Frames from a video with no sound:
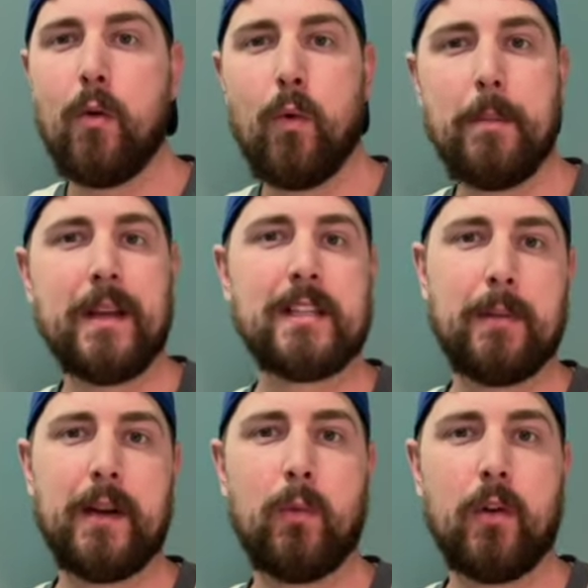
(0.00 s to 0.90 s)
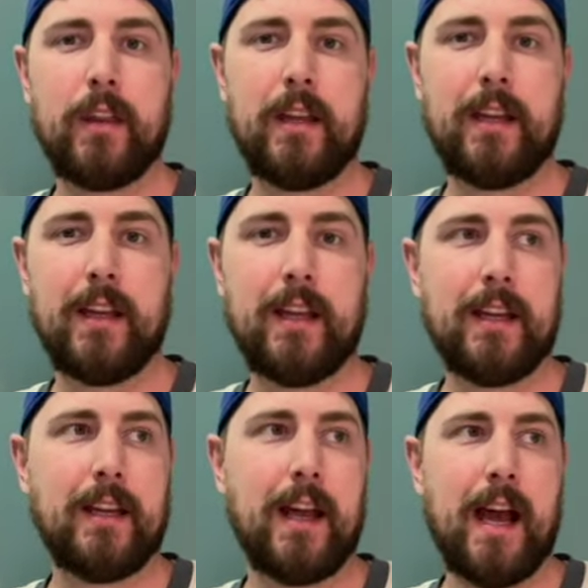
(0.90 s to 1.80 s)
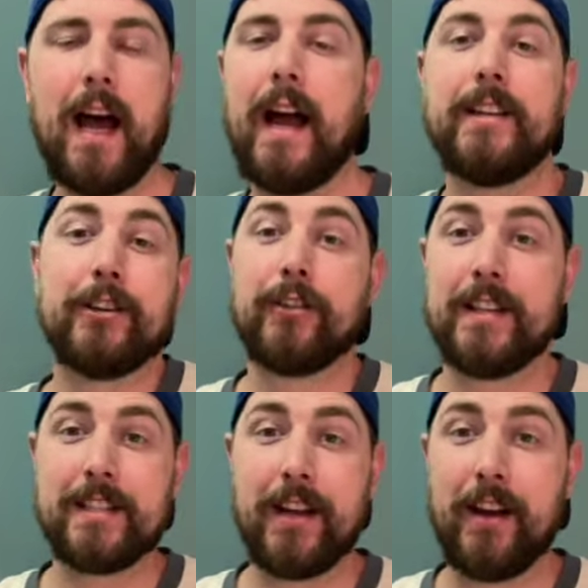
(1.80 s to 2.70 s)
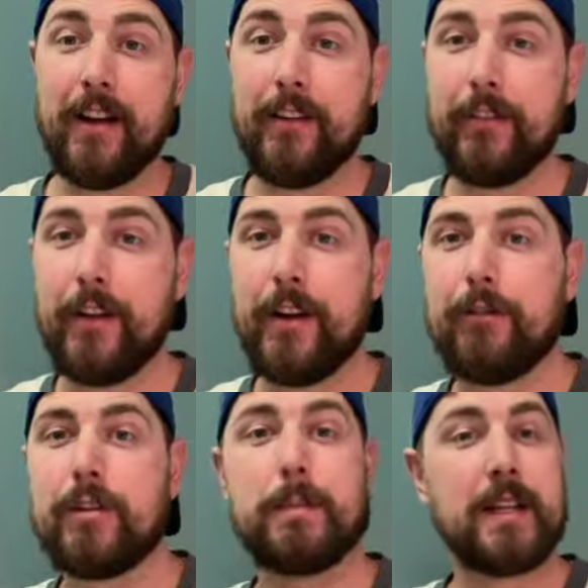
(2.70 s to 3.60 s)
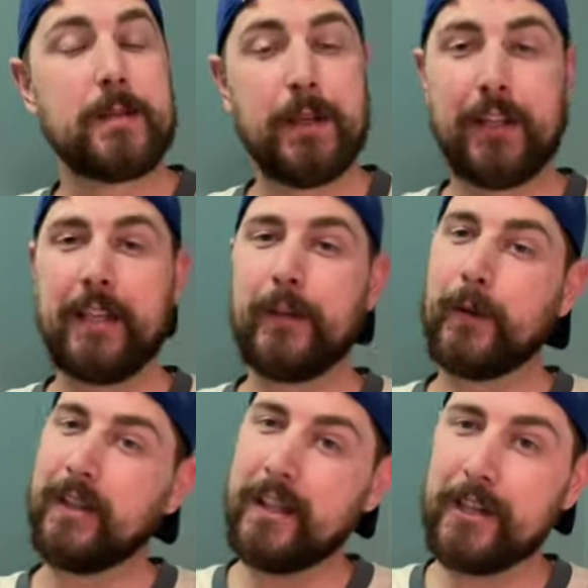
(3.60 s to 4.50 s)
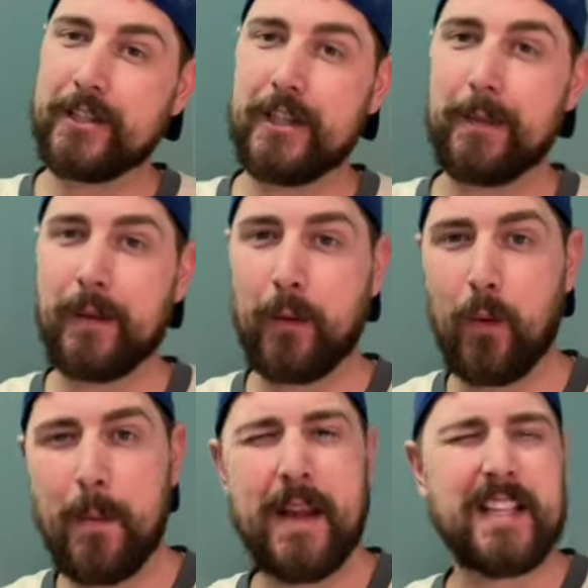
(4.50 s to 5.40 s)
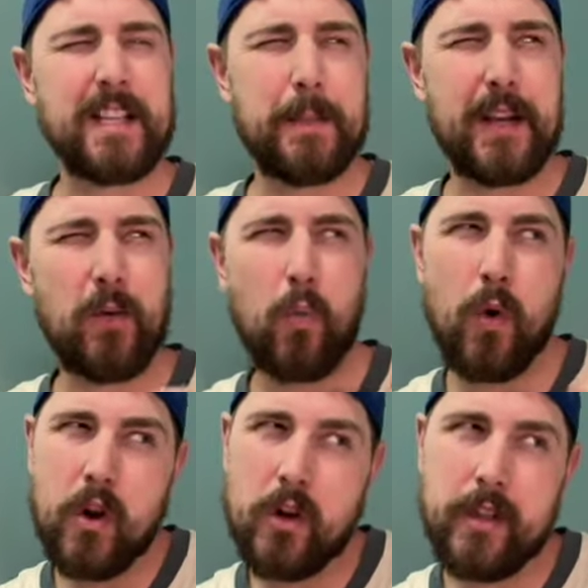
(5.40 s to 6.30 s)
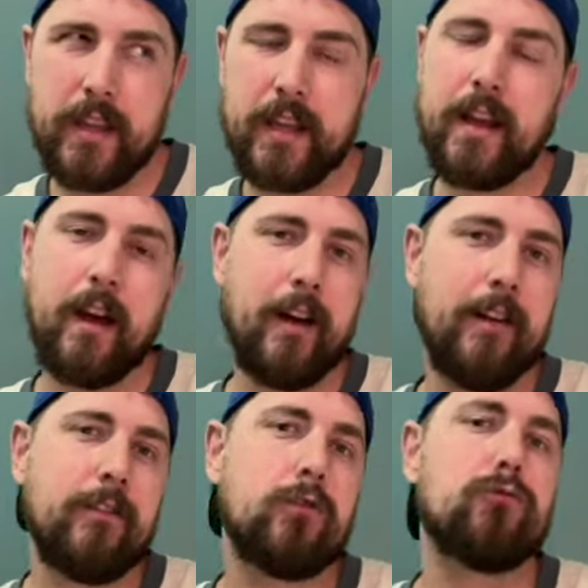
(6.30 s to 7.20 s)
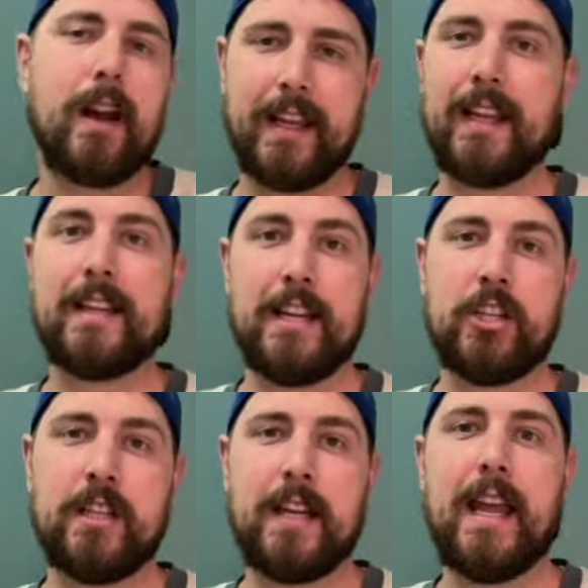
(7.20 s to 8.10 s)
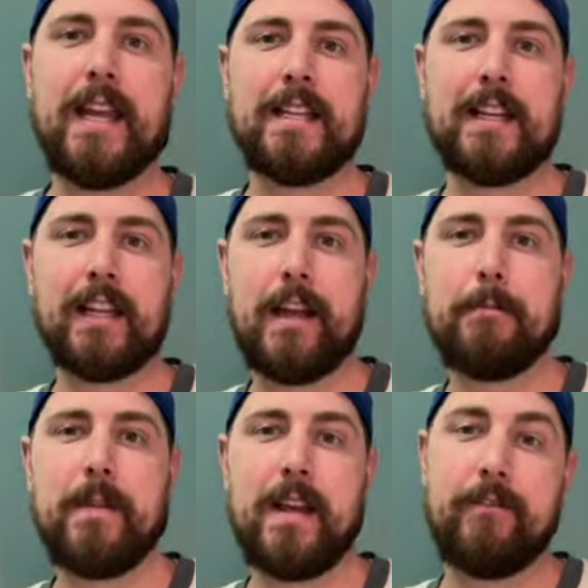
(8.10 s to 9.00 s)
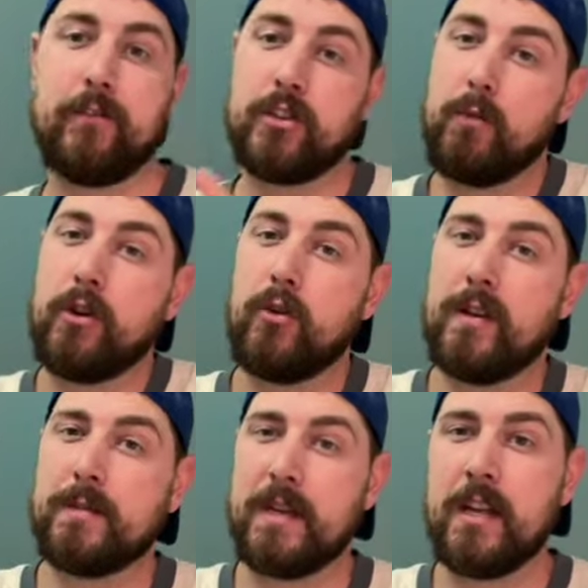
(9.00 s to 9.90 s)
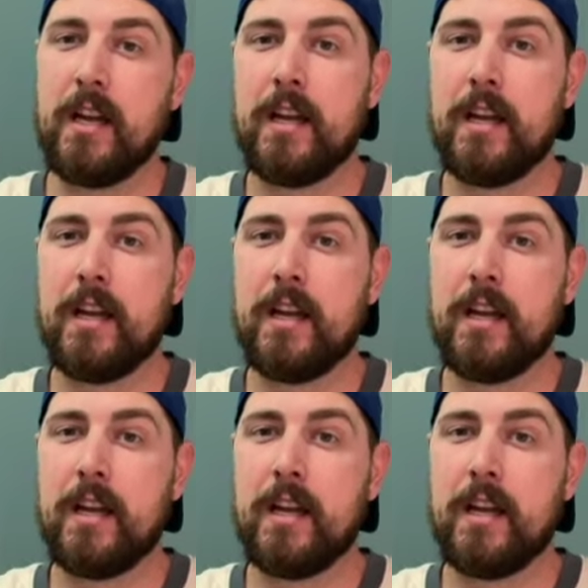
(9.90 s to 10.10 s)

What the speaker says: what makes somebody worthy in high degrees of responsibility or leadership? Like, what makes somebody worthy of recognition and acclaim? And for someone who has been